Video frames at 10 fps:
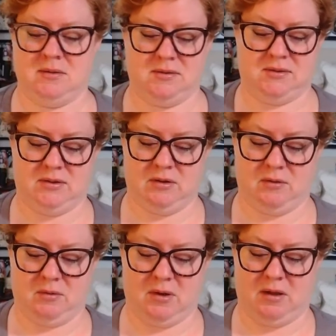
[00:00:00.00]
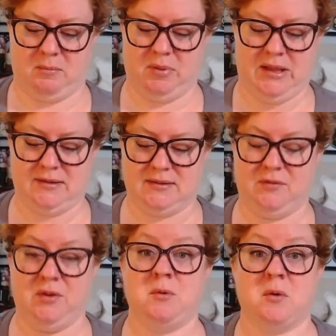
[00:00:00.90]
So please,
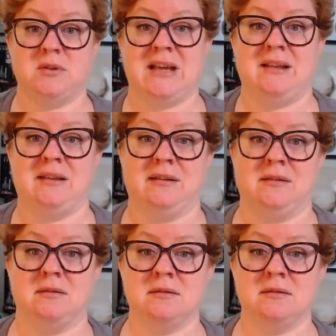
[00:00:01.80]
if you know Italian,